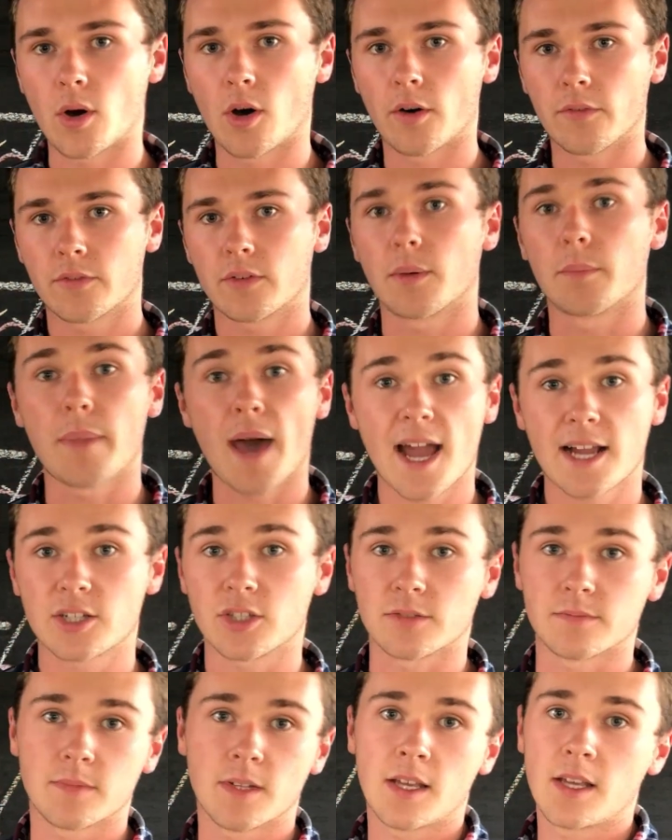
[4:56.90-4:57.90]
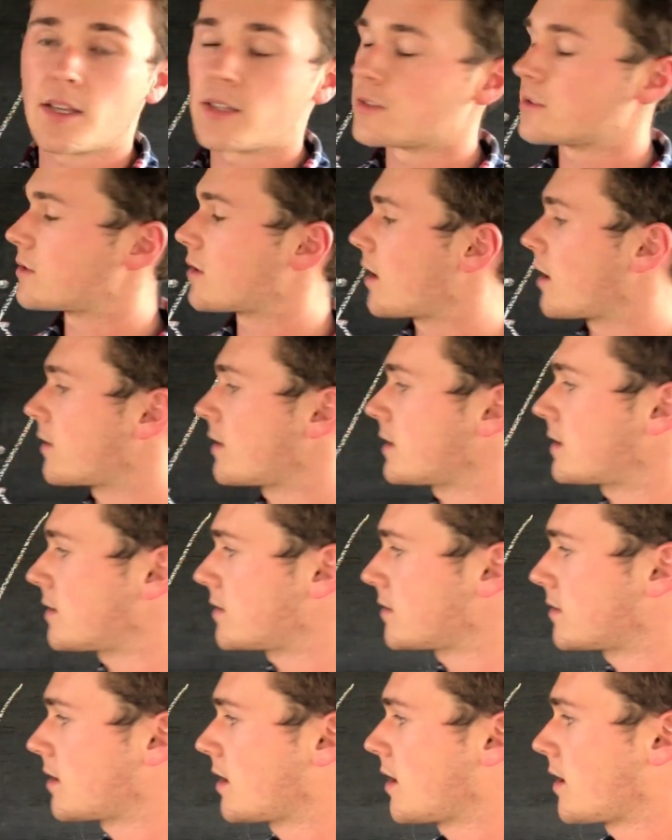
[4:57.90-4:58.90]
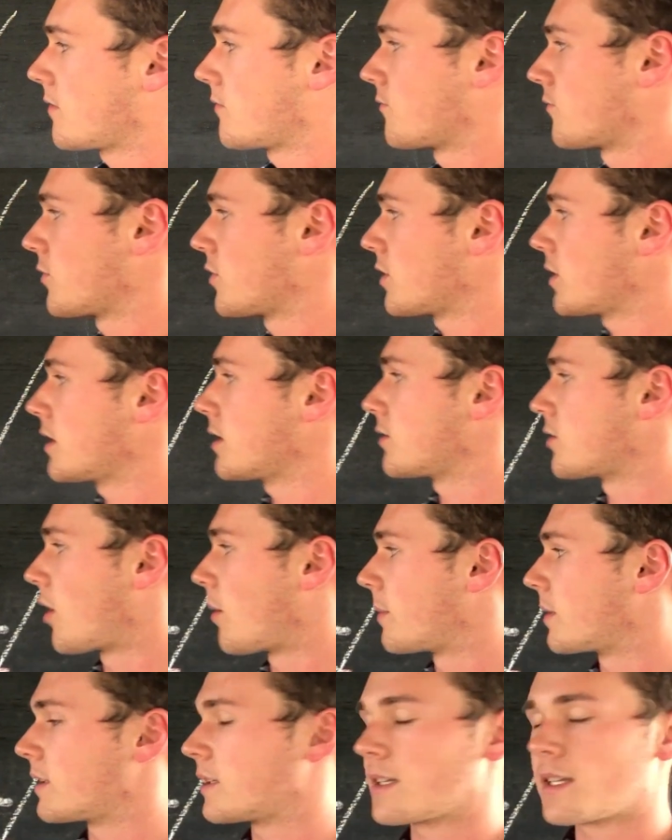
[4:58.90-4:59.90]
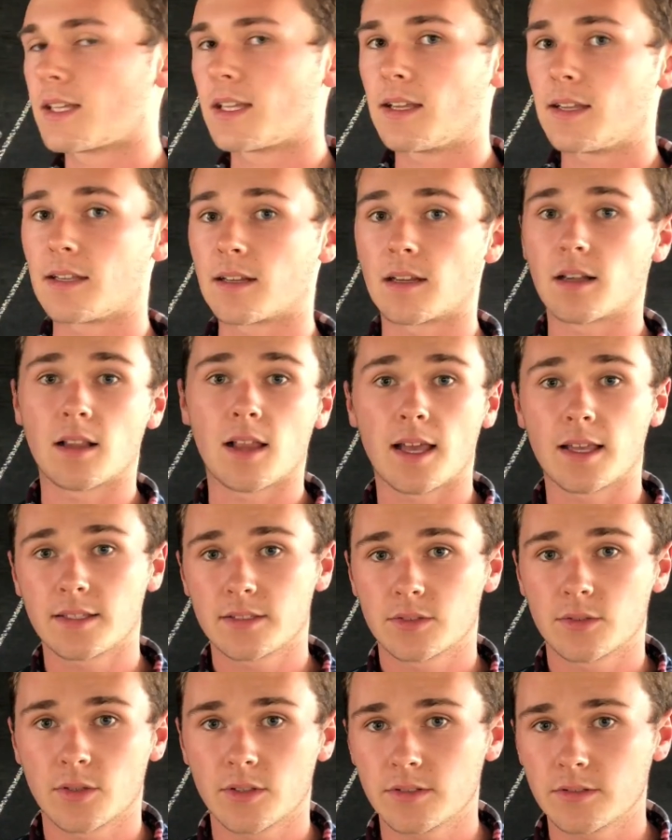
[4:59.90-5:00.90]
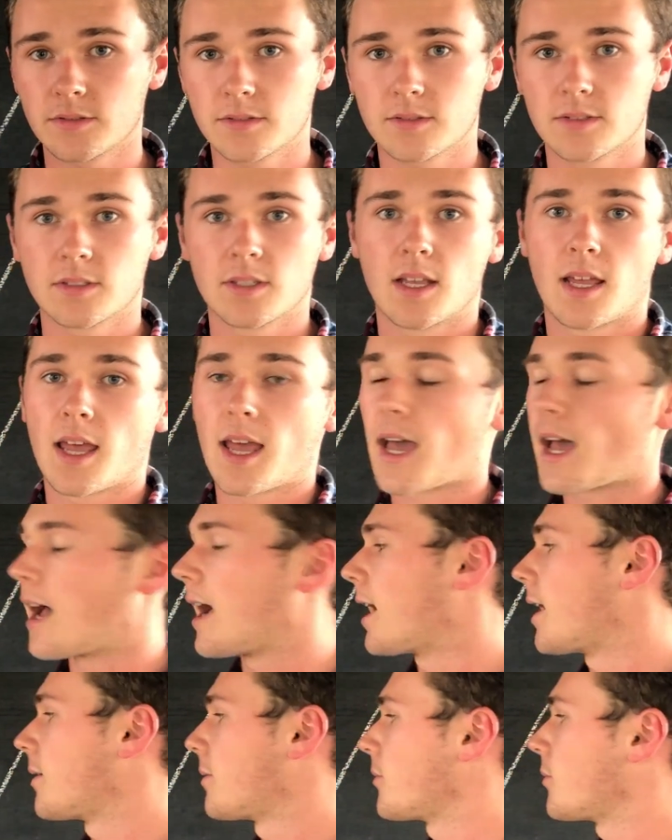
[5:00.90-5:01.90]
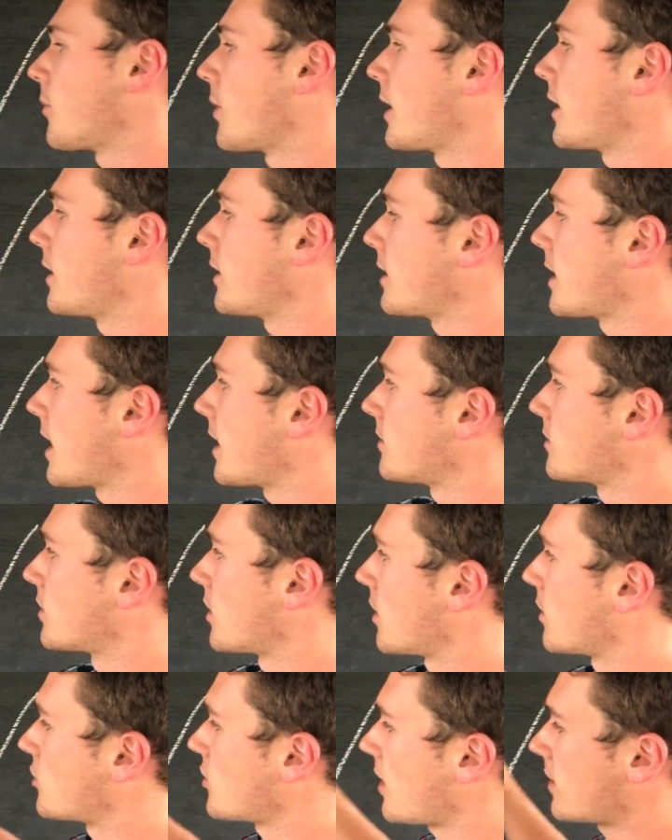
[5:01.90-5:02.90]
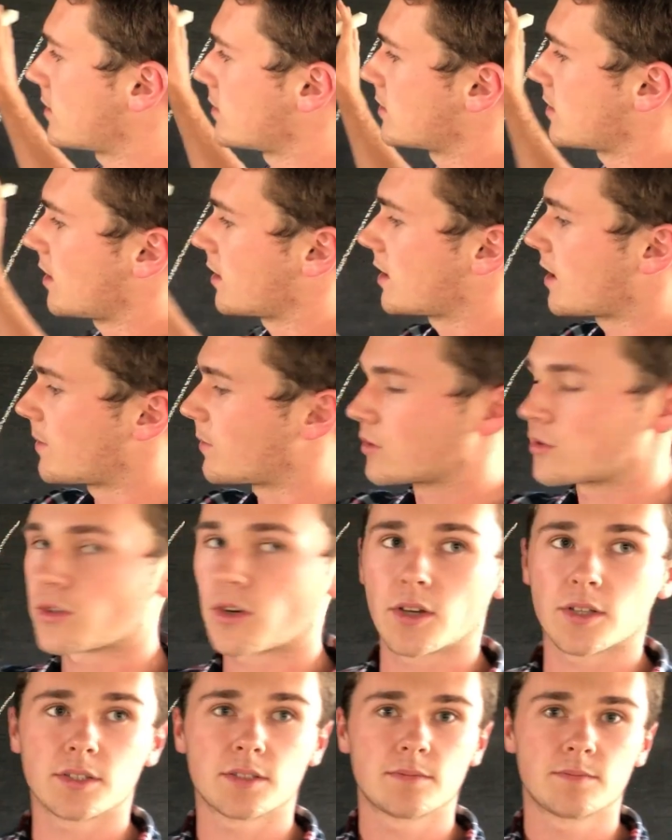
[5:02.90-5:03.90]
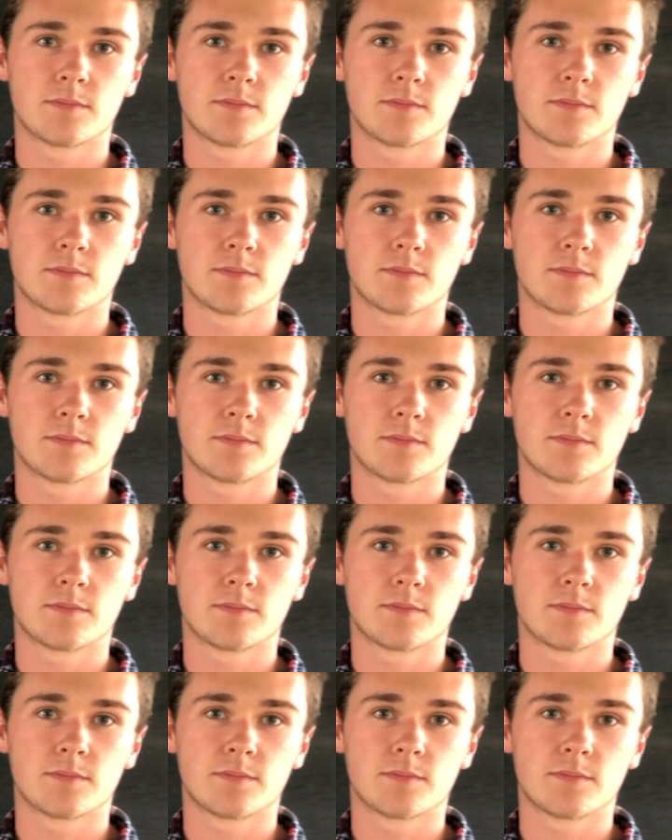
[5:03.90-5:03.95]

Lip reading: of compaction. So this is really dominant in clay soils, where you get, so the tractor's going to come across,